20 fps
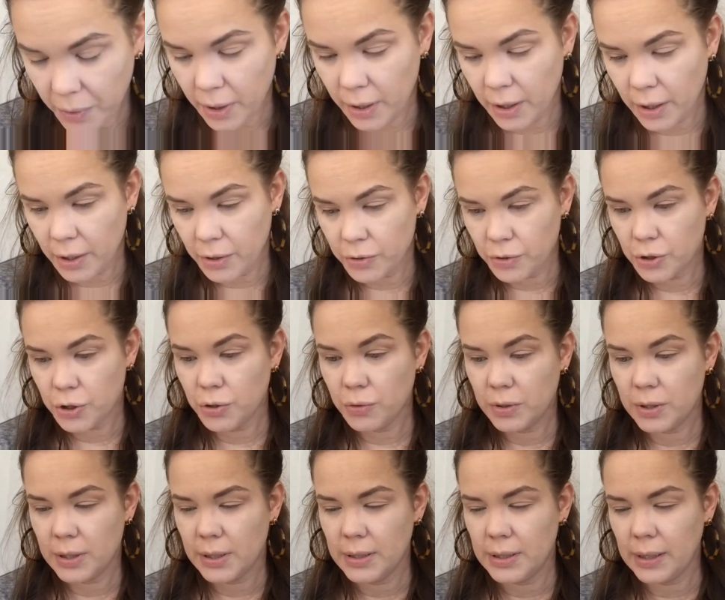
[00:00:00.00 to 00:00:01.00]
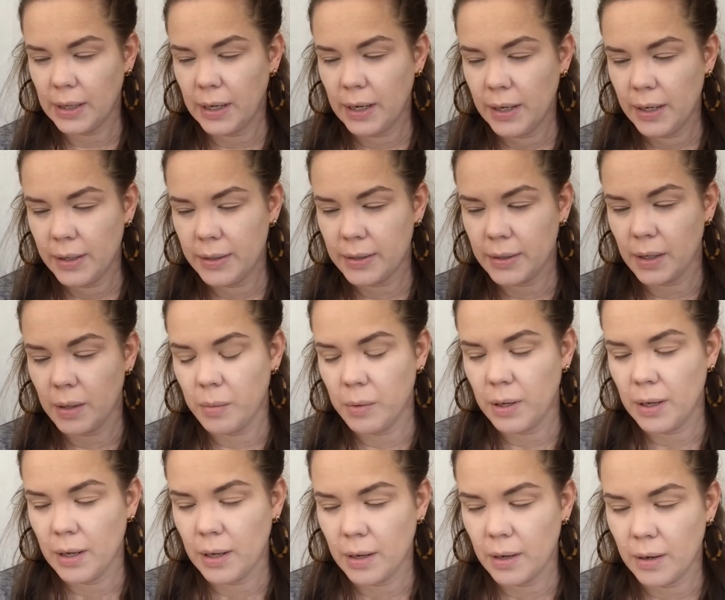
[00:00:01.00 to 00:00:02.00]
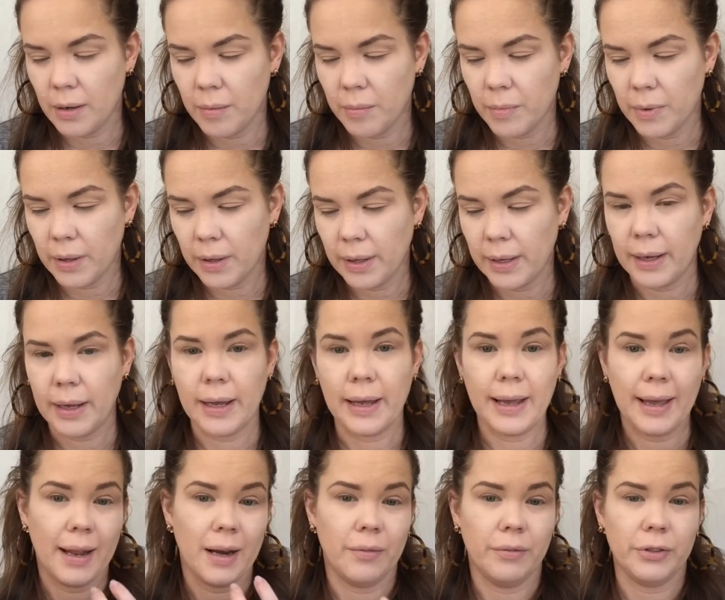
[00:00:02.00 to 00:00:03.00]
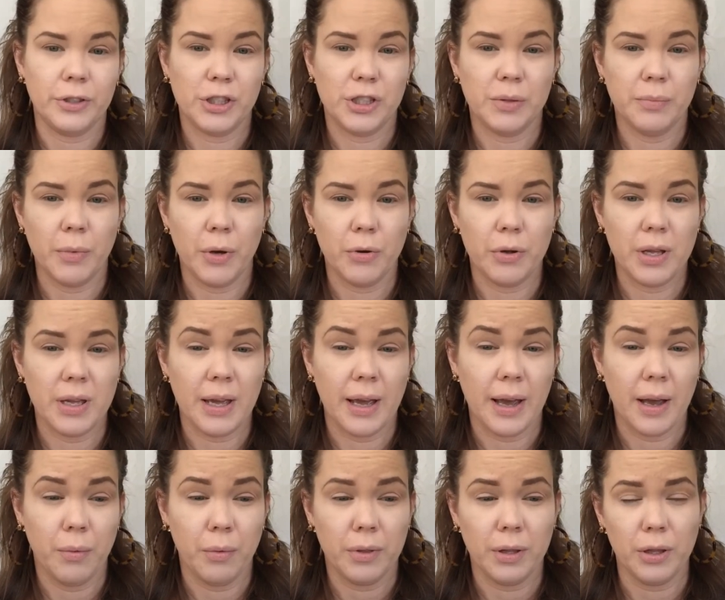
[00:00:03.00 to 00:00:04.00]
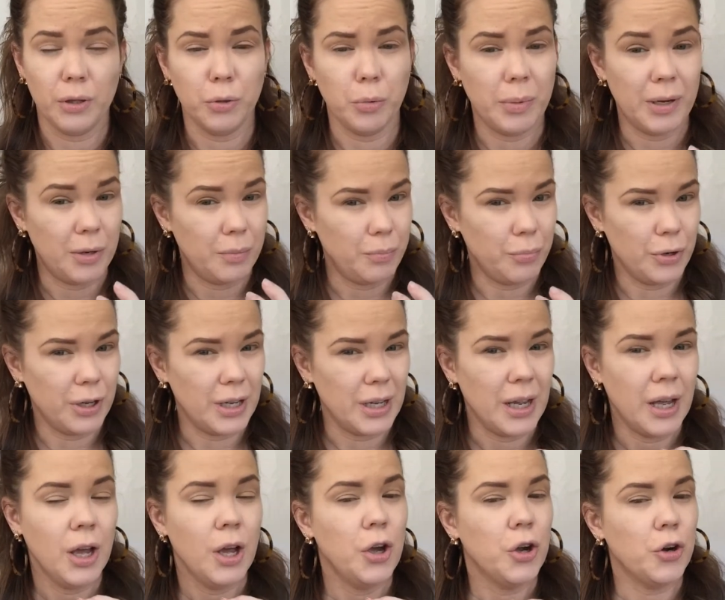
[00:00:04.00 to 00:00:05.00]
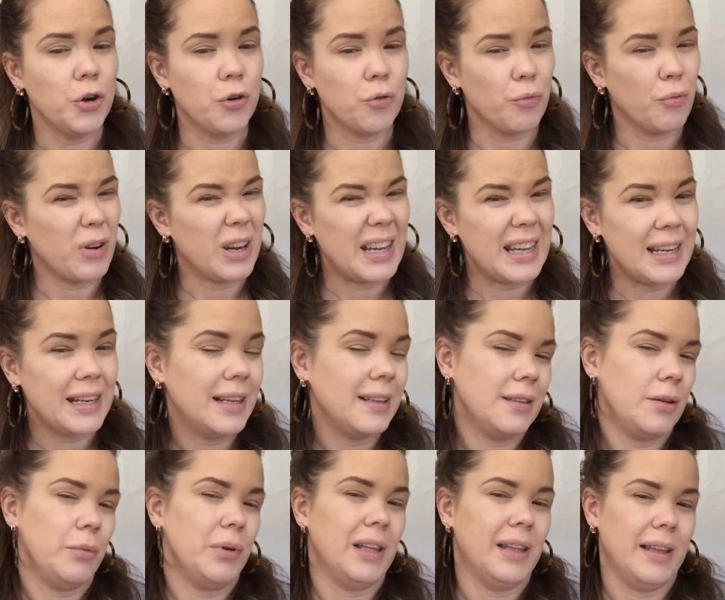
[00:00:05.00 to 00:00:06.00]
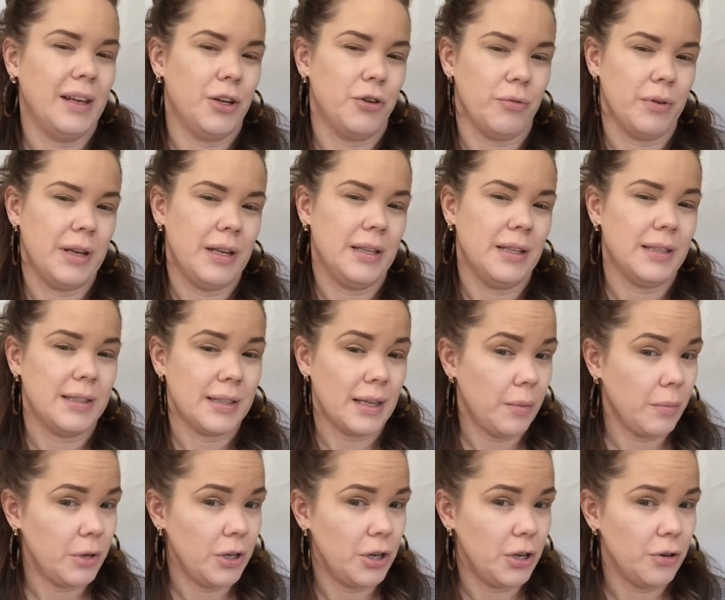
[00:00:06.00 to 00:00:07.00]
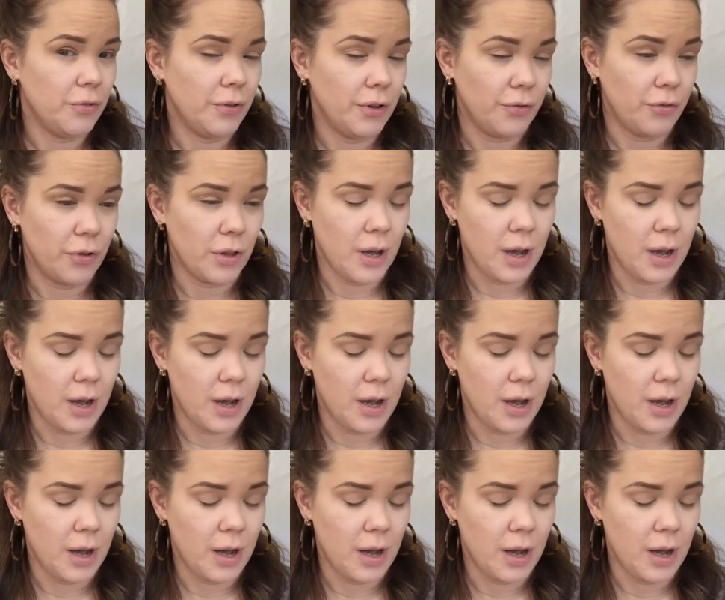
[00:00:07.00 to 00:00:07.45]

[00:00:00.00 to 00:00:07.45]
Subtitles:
we're going to do today is going to be like a kind of a smoky eye with a little bit of pretty green, because I really like green this time of year for the